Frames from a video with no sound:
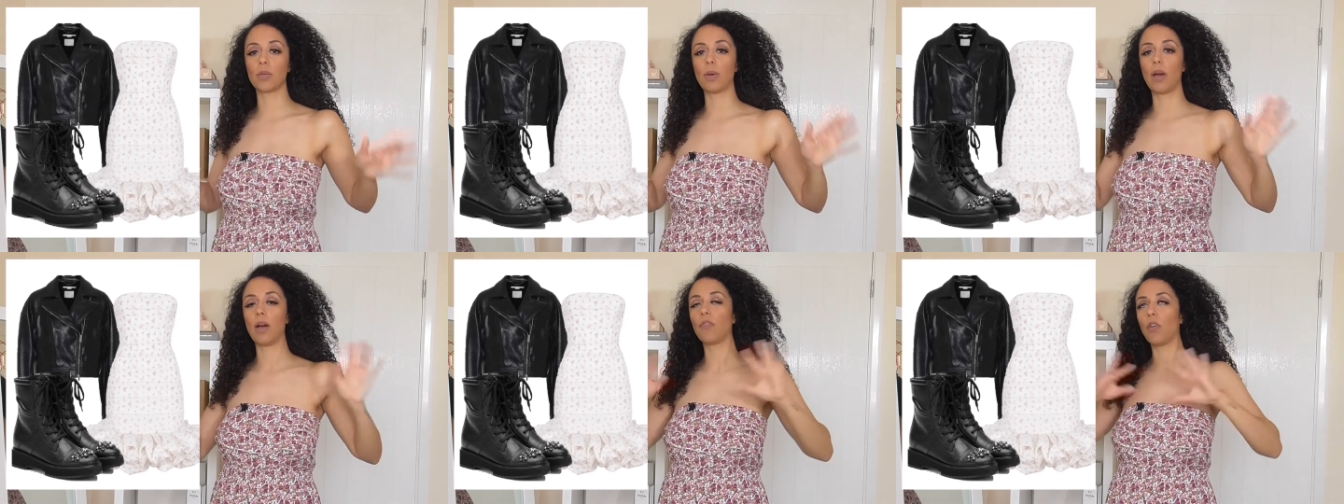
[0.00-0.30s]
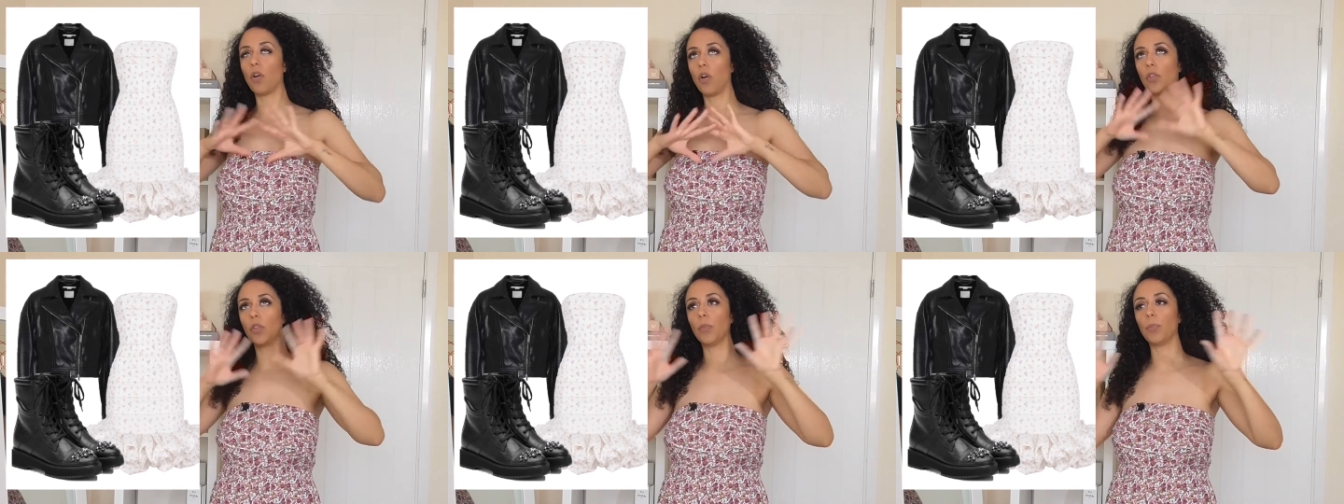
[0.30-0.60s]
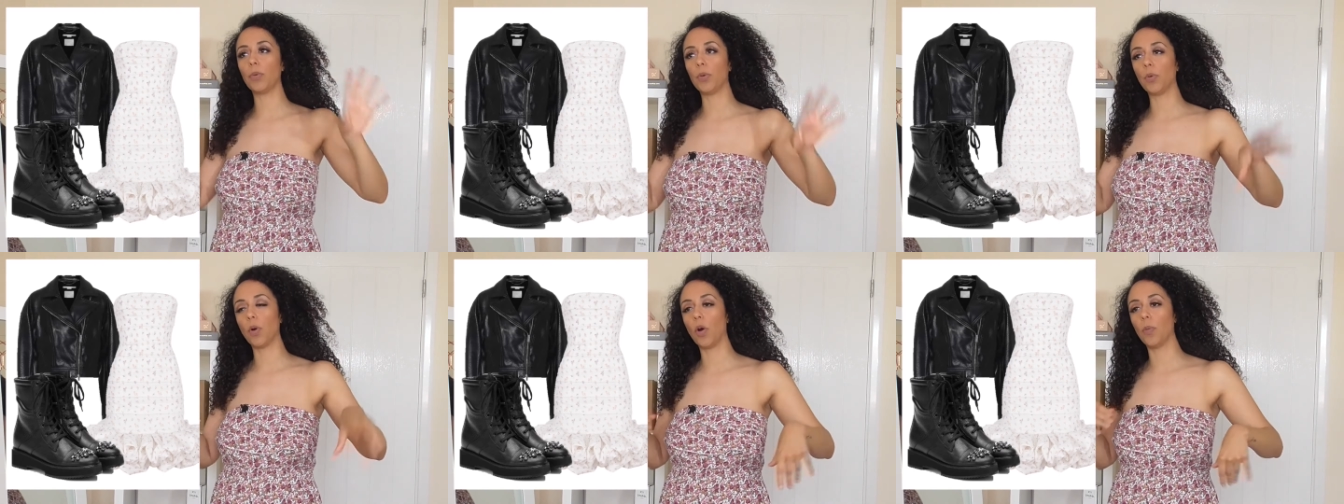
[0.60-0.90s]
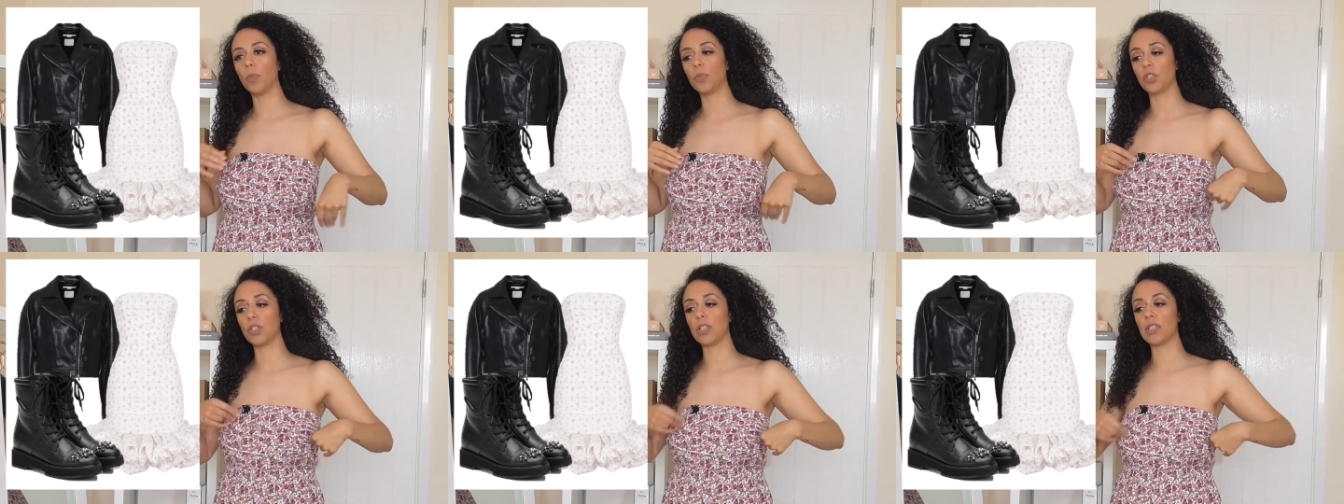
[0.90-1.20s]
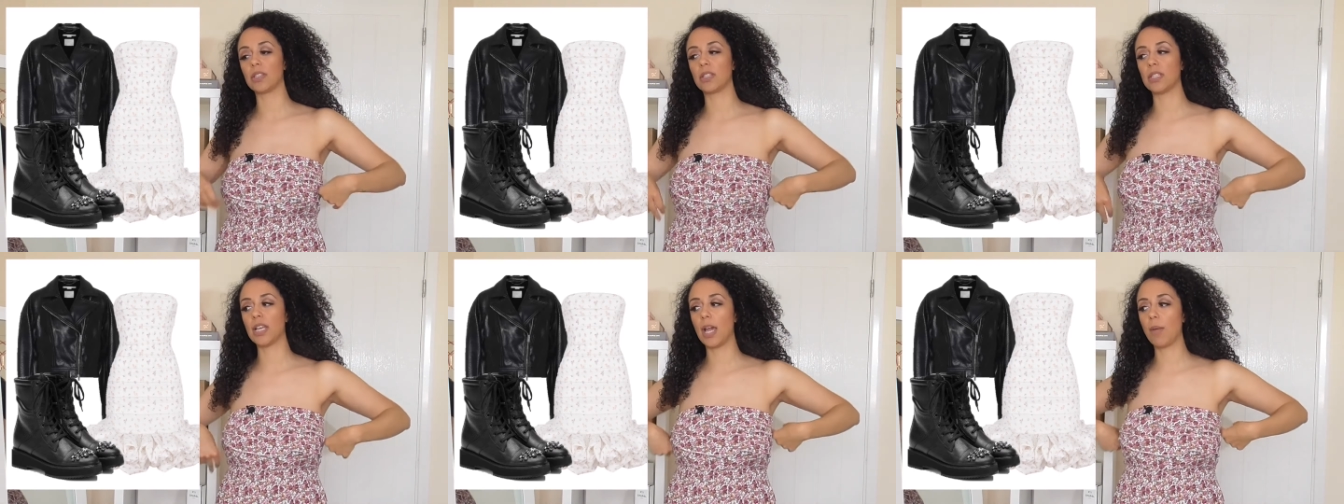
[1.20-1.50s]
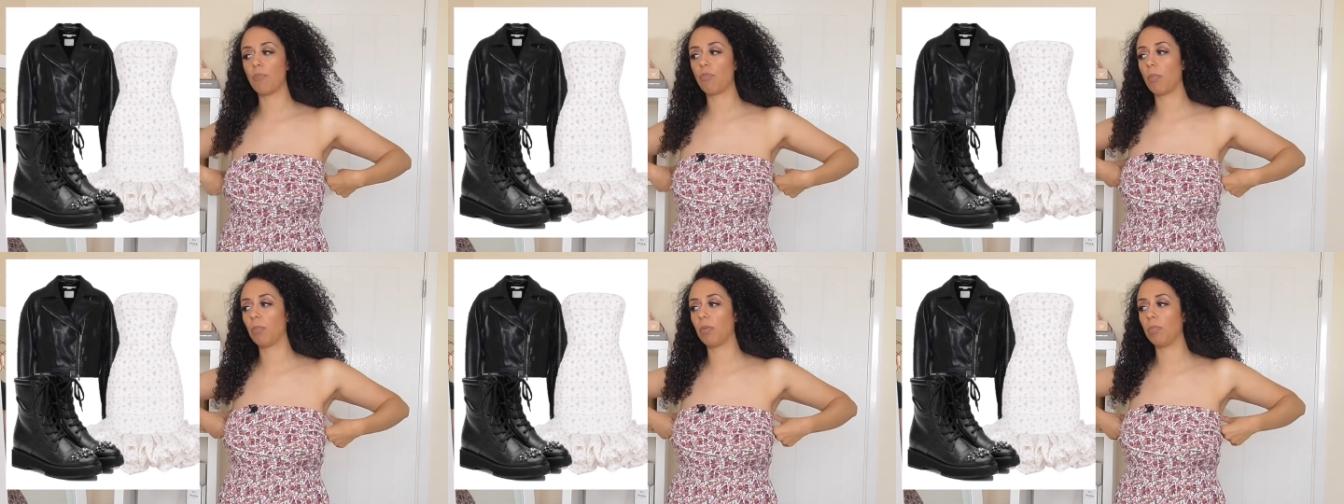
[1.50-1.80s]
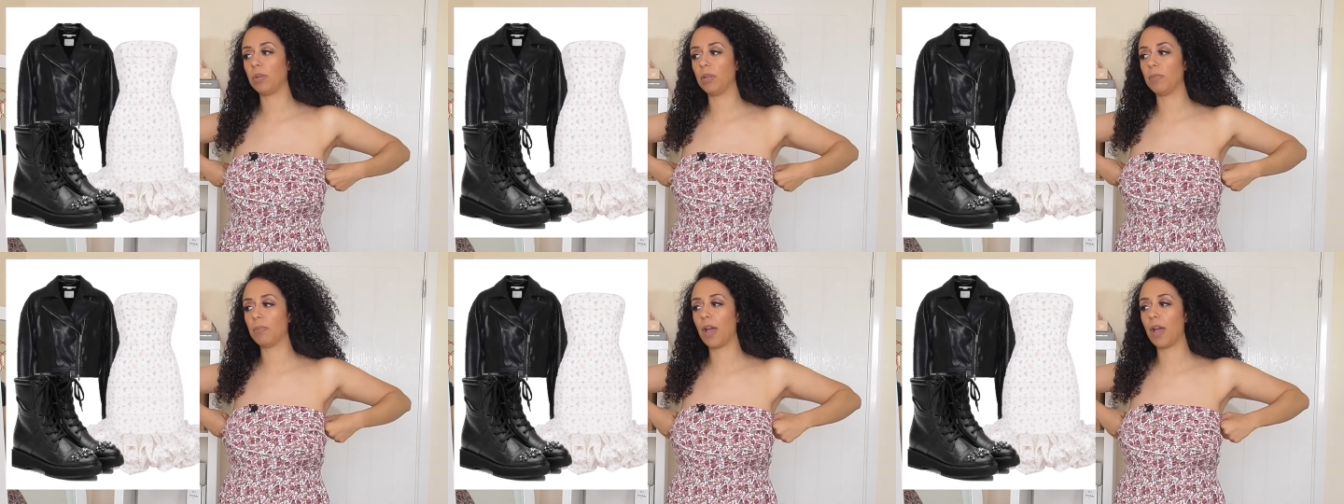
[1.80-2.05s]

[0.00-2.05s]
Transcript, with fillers: So out of all the boot options, they're probably